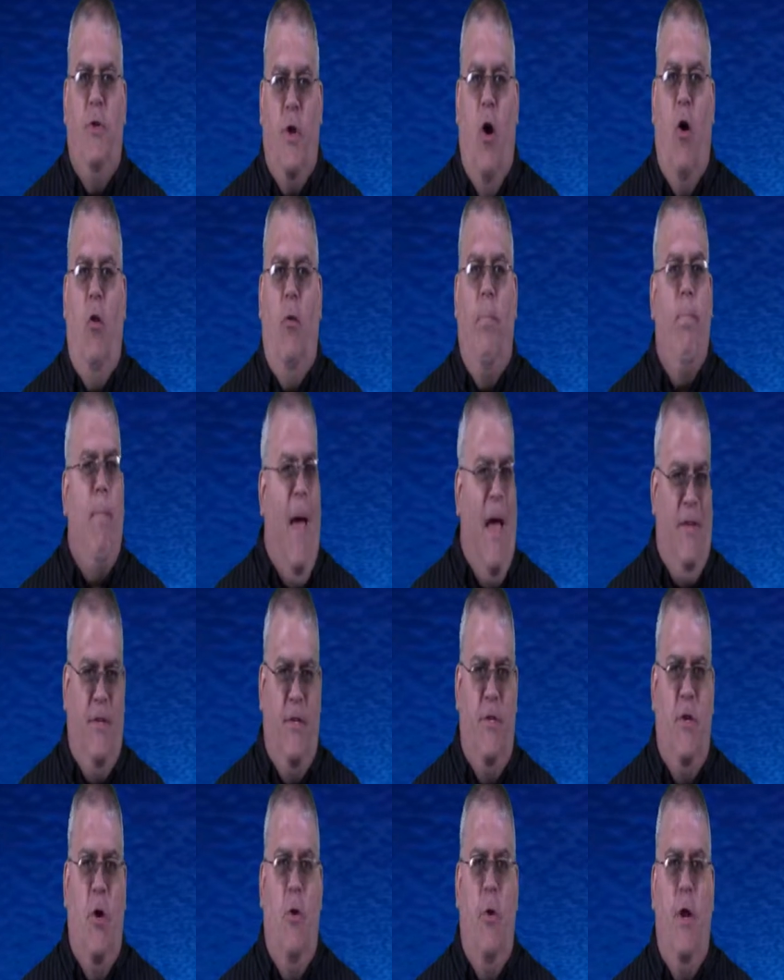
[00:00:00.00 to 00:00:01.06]
called
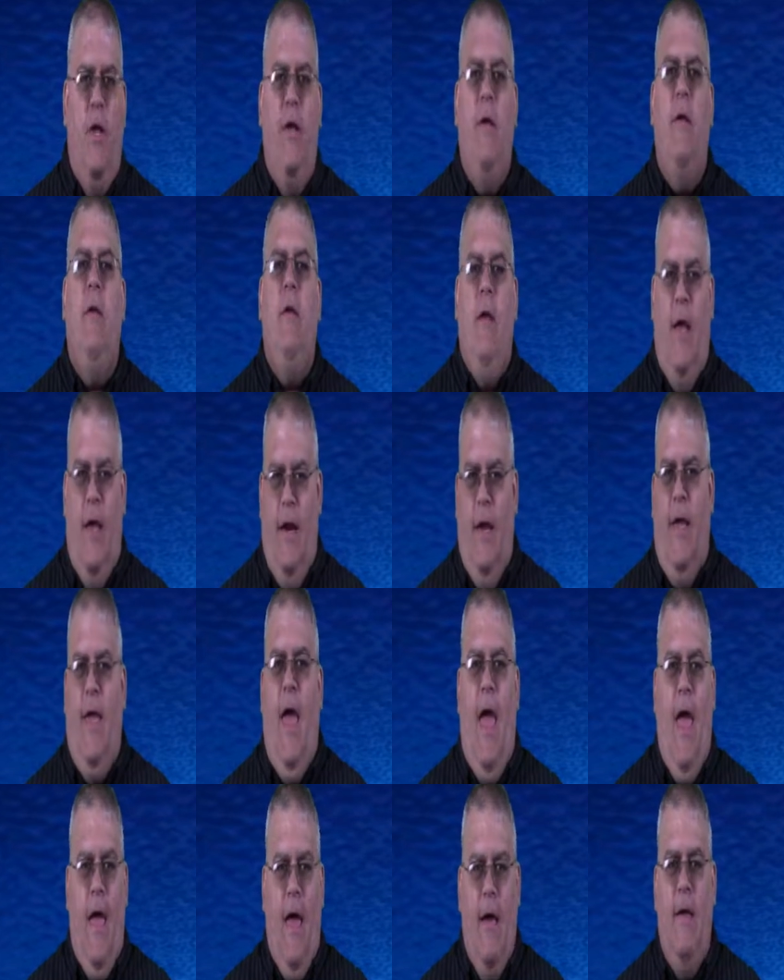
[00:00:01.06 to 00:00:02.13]
Macedonia and
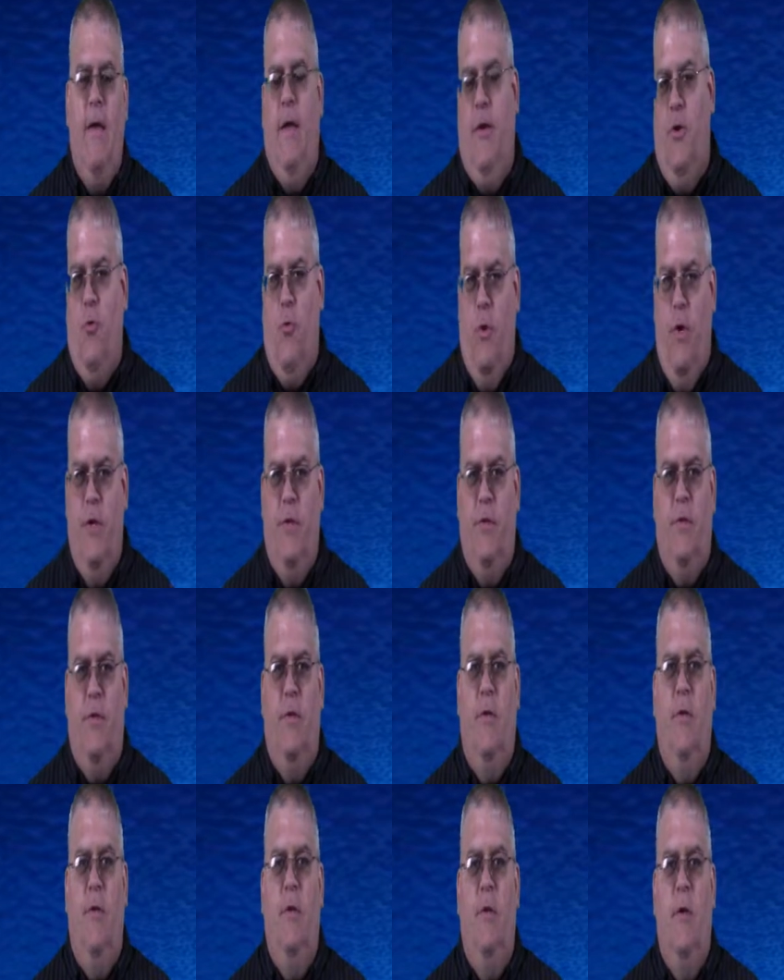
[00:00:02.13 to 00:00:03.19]
Achaia in Greece,
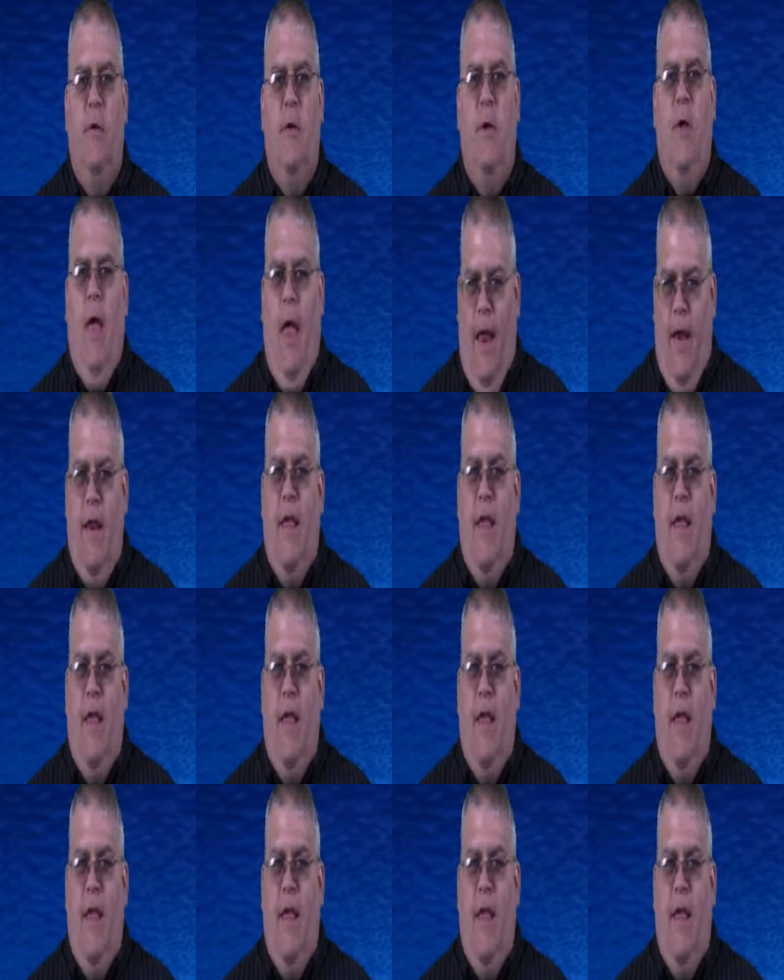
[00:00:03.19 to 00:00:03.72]
and